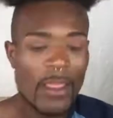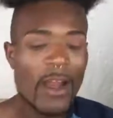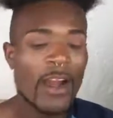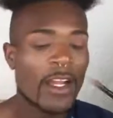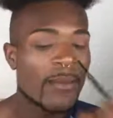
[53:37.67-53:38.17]

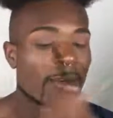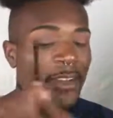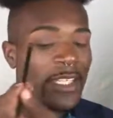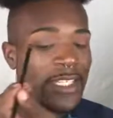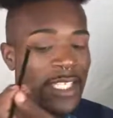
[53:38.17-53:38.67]
All right, coming
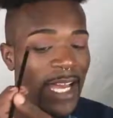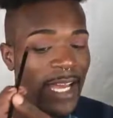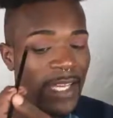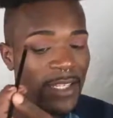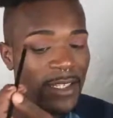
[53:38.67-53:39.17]
on this
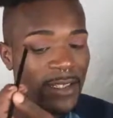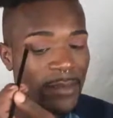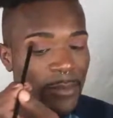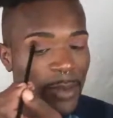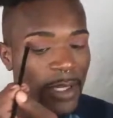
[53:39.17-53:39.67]
side,
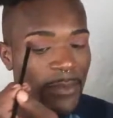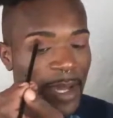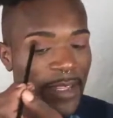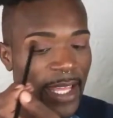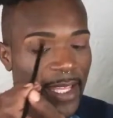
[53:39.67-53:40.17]
bringing
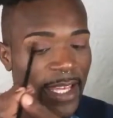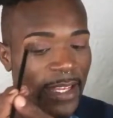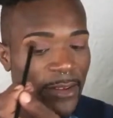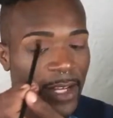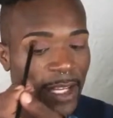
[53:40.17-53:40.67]
back that
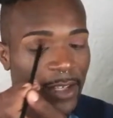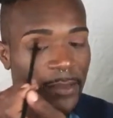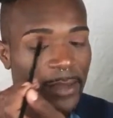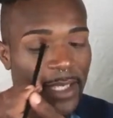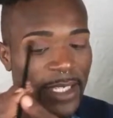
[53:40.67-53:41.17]
yellow color,
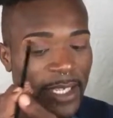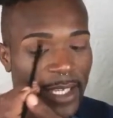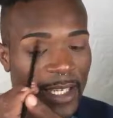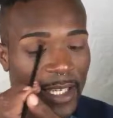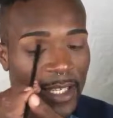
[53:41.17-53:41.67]
blending
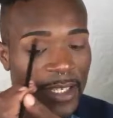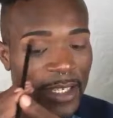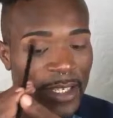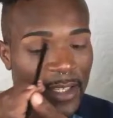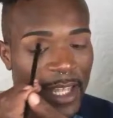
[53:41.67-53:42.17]
in
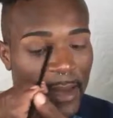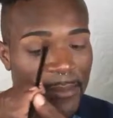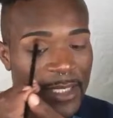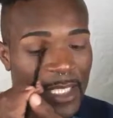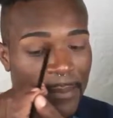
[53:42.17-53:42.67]

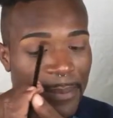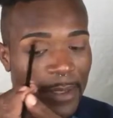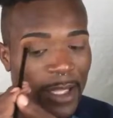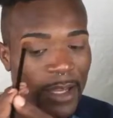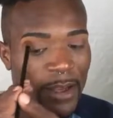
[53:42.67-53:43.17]
that deep
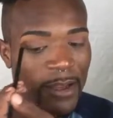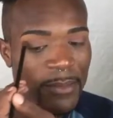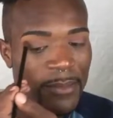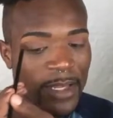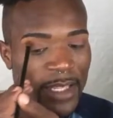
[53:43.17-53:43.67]

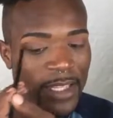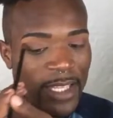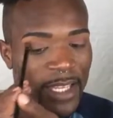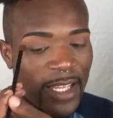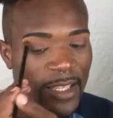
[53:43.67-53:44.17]
plum and the
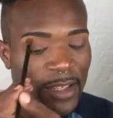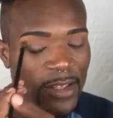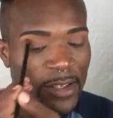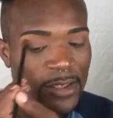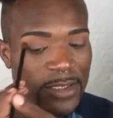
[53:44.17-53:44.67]

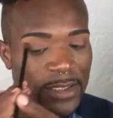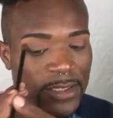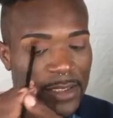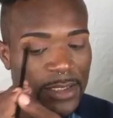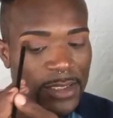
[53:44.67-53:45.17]

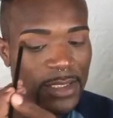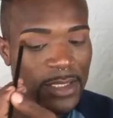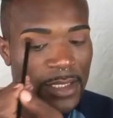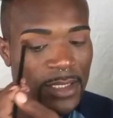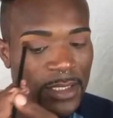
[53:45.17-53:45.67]
yellows
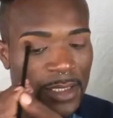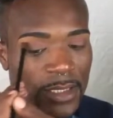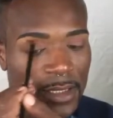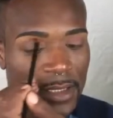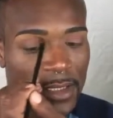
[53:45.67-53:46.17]

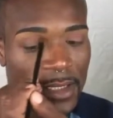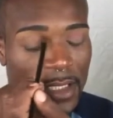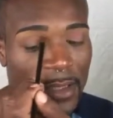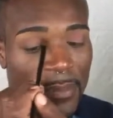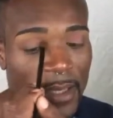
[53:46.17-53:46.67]

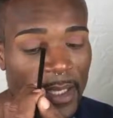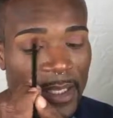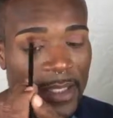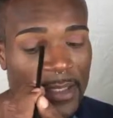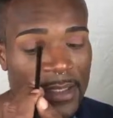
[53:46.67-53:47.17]
and the
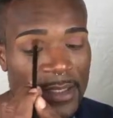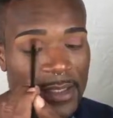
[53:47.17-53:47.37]
pinks.